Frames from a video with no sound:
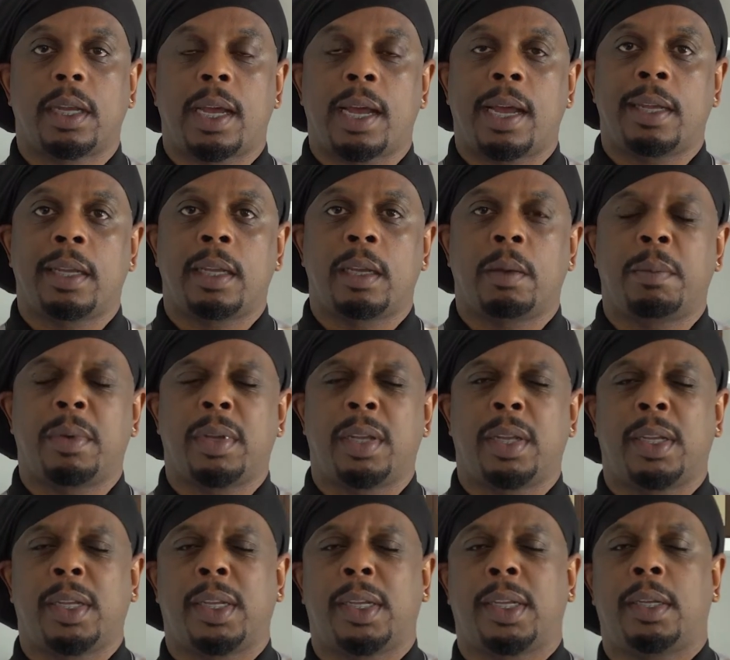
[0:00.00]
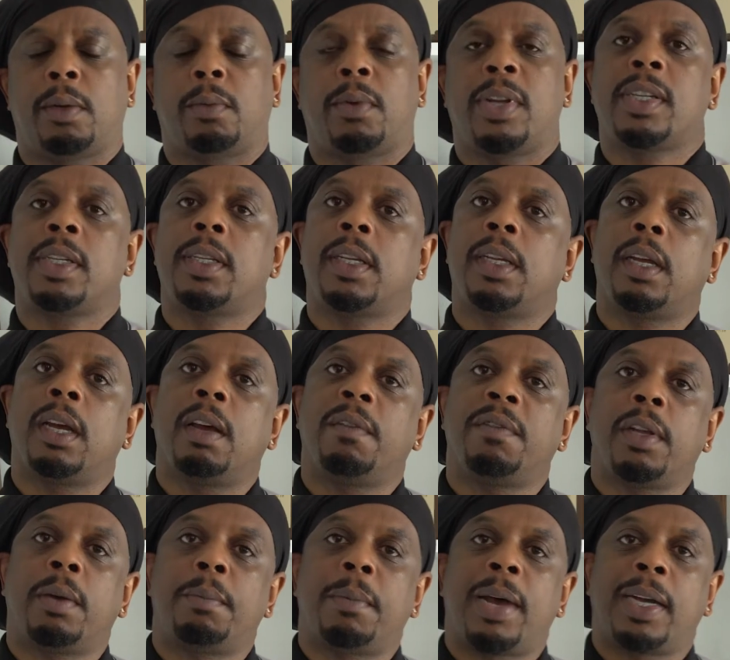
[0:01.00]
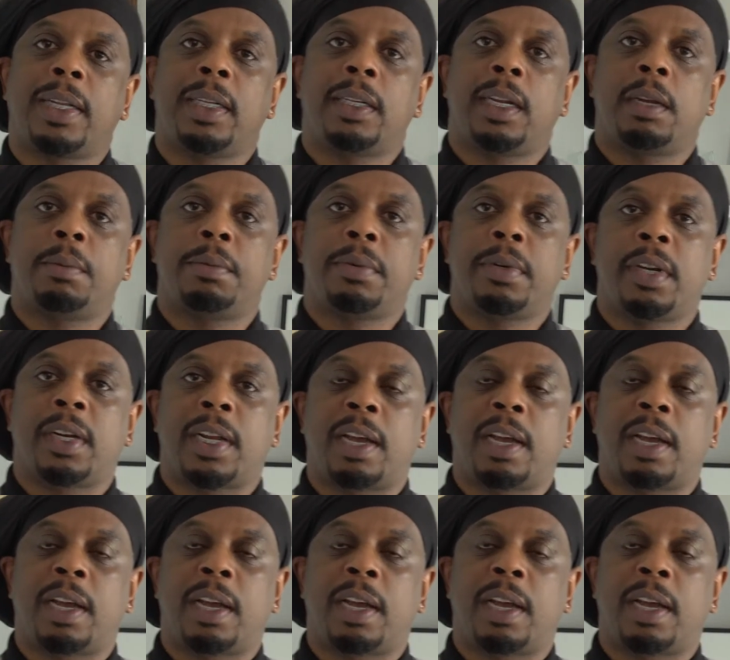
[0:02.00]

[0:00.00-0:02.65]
I am a resident of the Amani neighborhood.